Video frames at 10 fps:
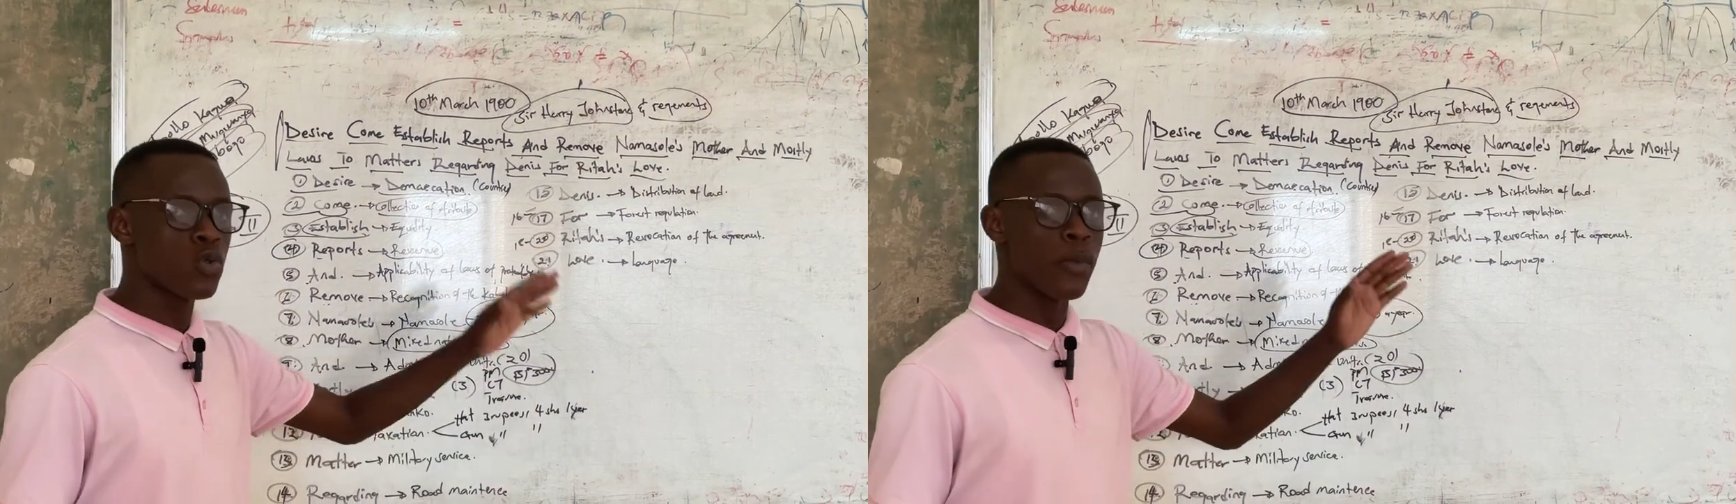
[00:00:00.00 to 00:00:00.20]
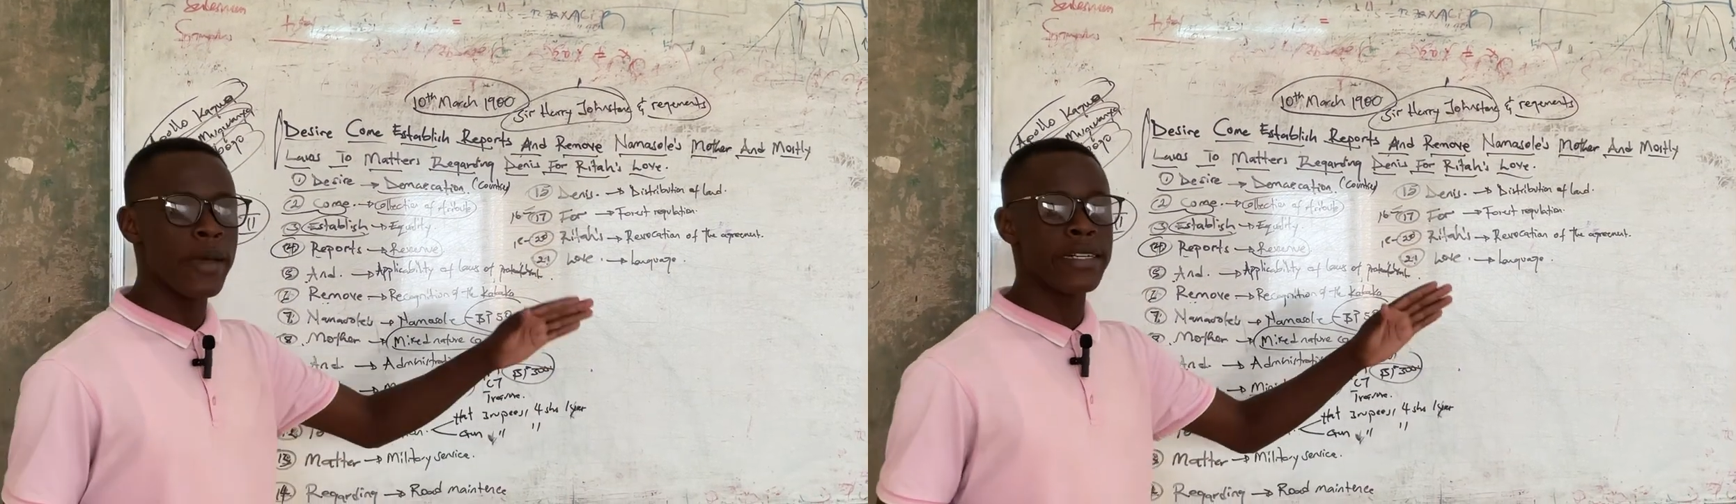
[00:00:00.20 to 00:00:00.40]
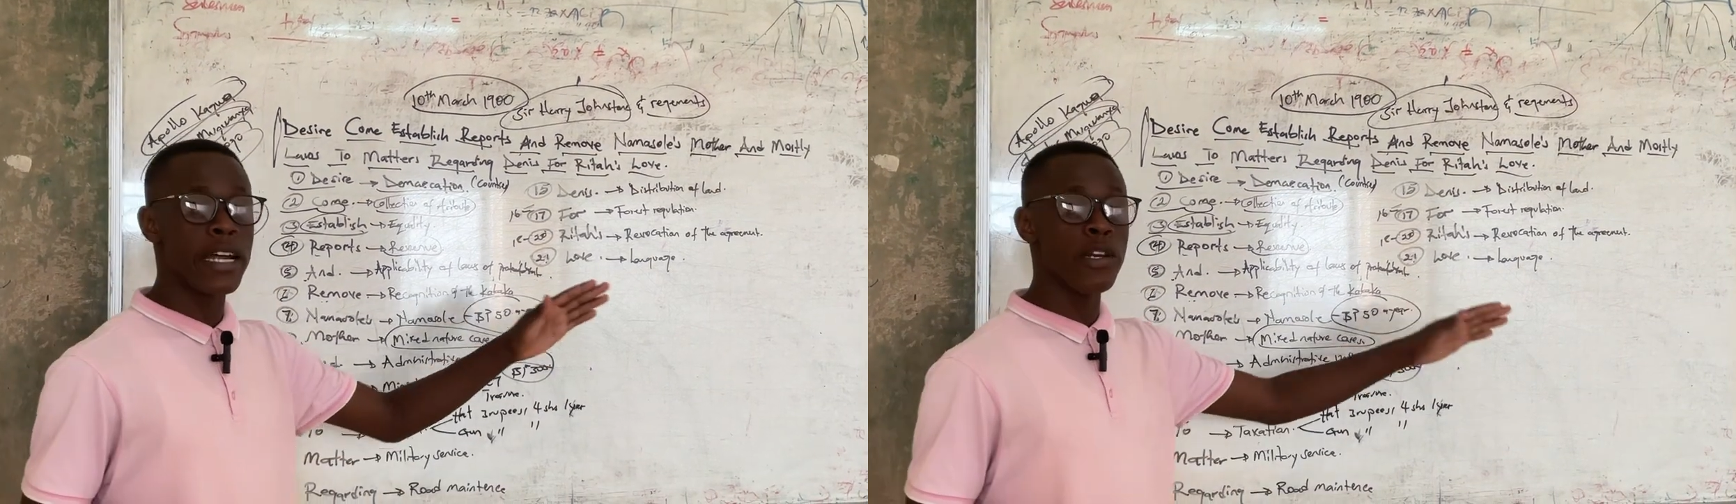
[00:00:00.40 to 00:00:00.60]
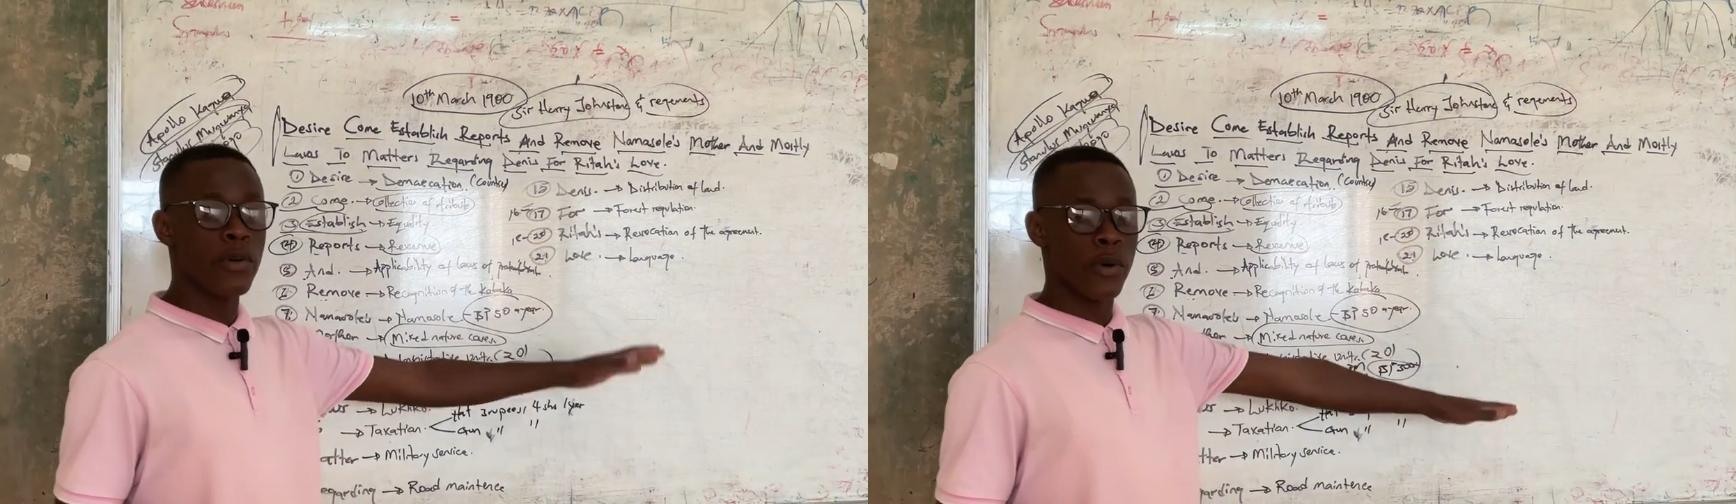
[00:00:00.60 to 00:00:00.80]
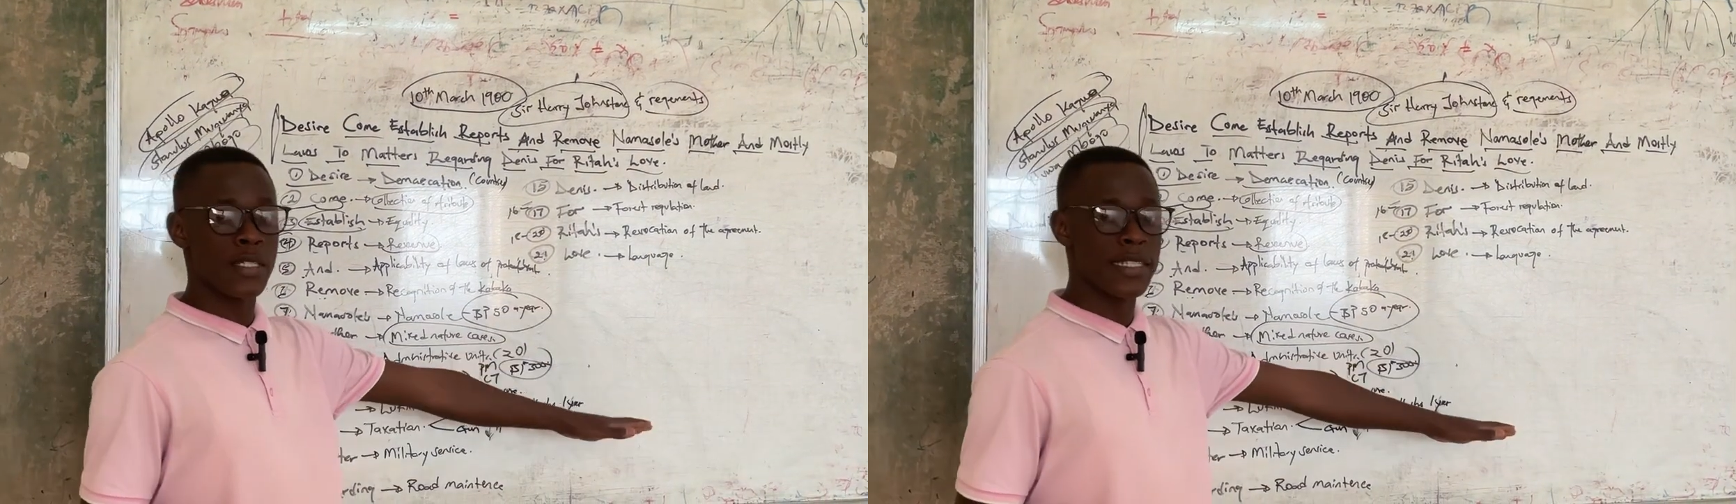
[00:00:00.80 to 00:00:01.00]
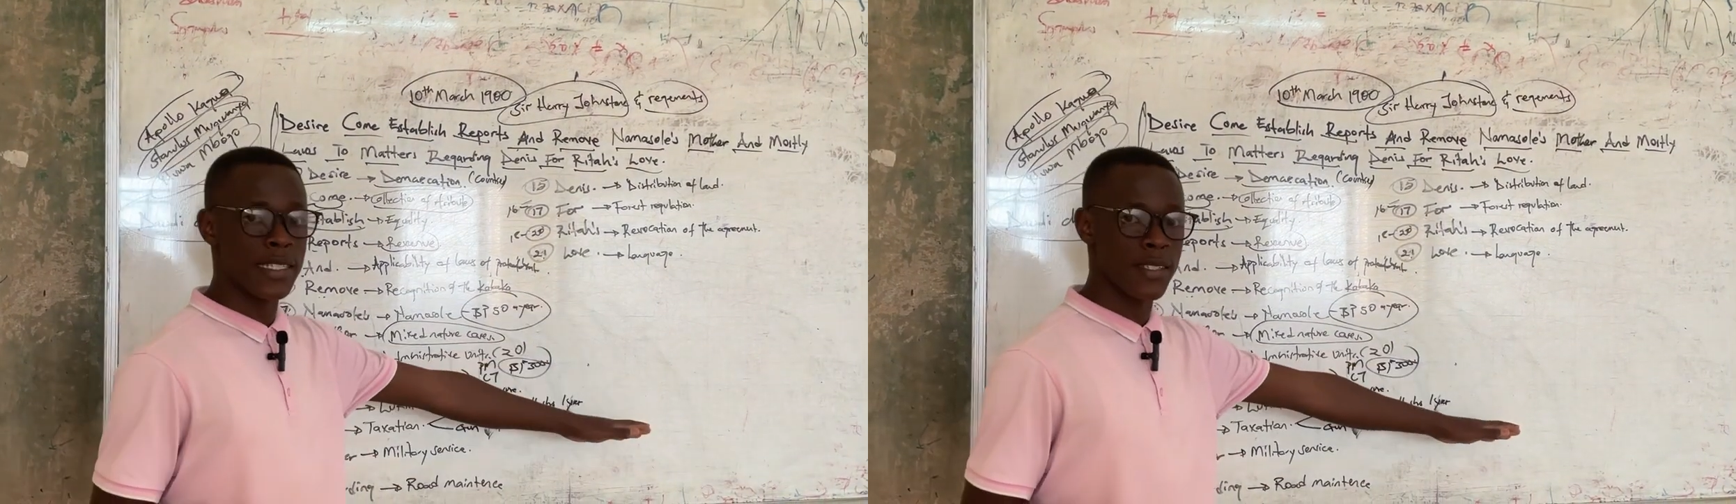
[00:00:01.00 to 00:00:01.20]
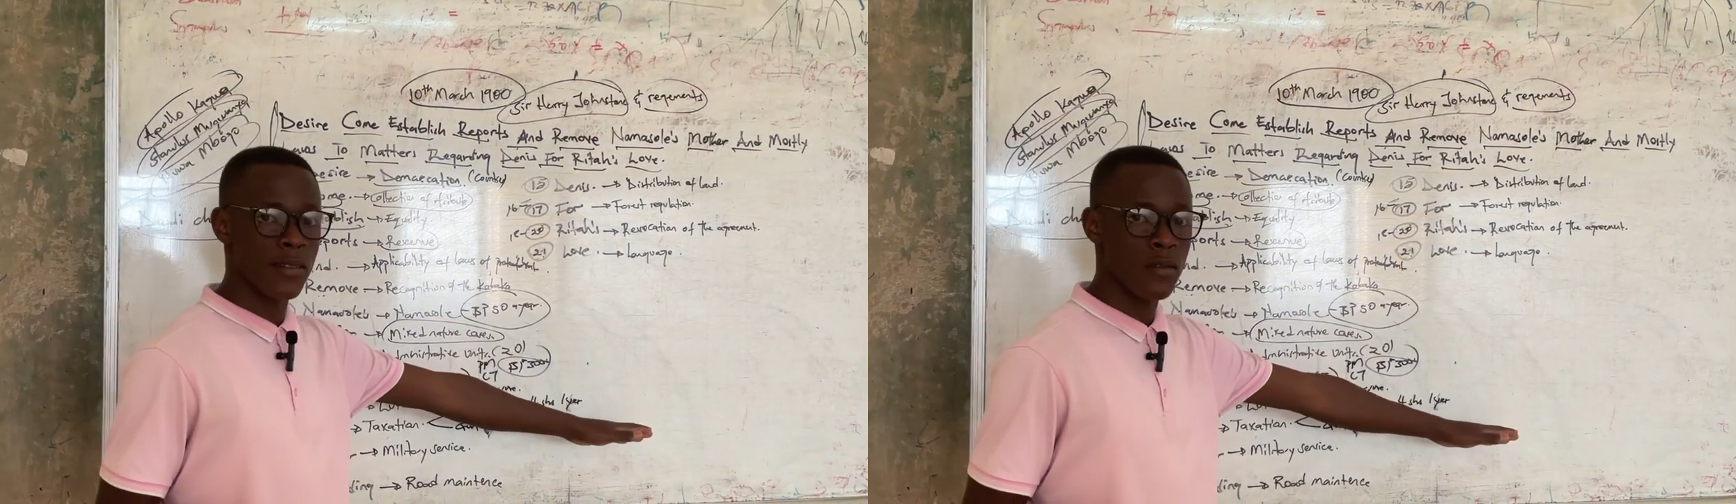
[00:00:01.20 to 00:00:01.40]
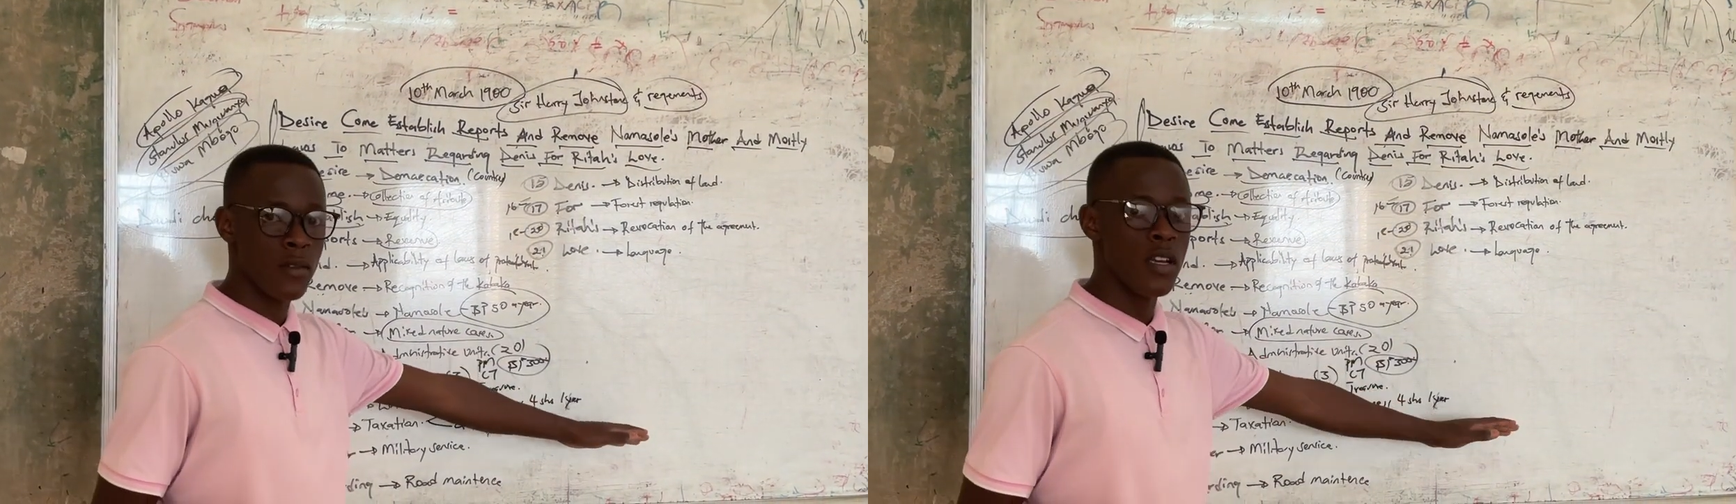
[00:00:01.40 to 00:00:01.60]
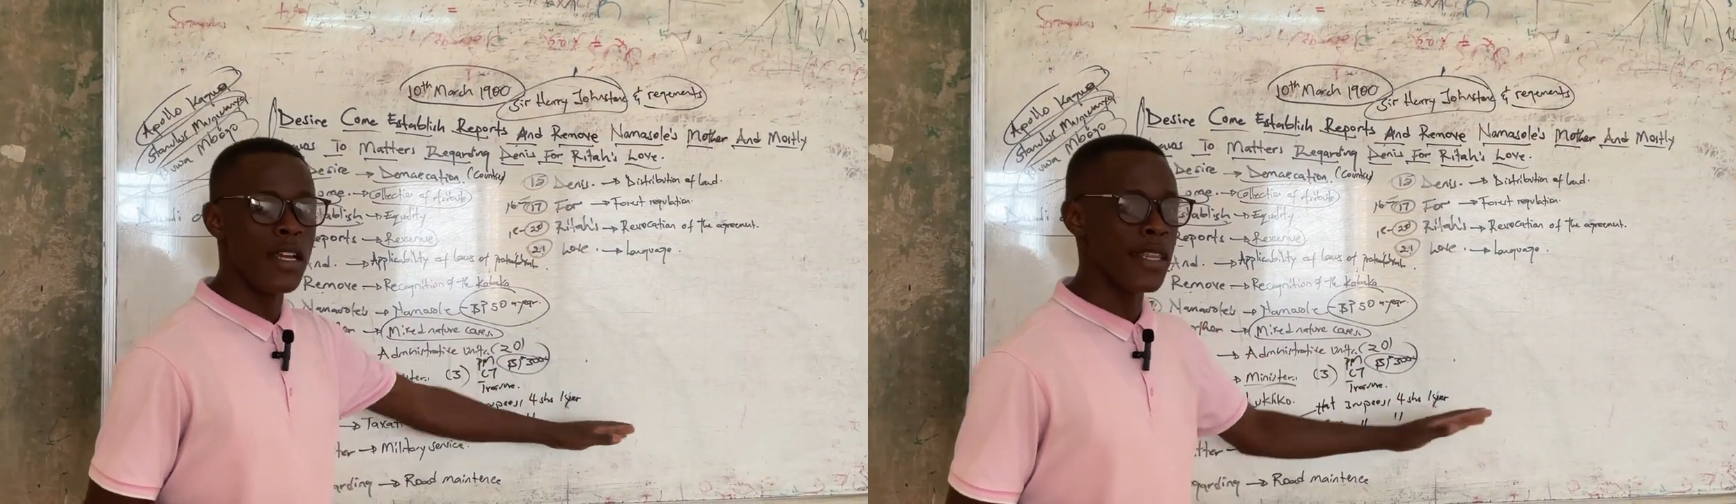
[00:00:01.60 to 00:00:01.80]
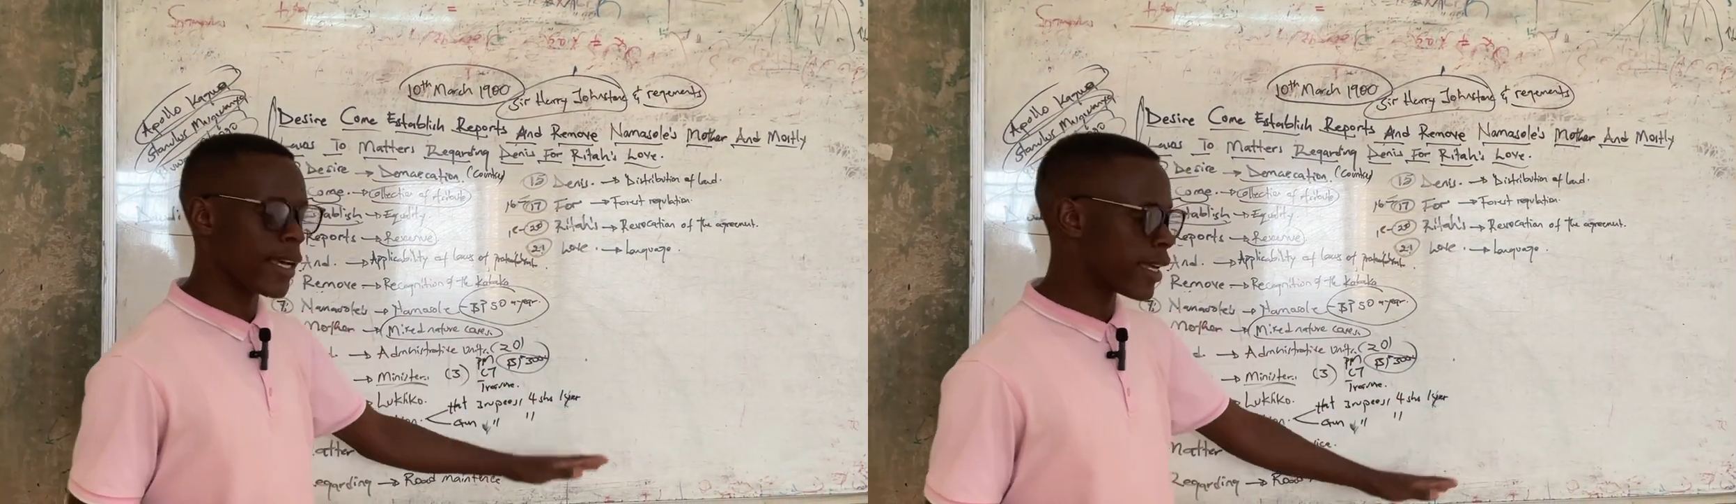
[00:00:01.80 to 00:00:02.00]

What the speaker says: to maintain roads in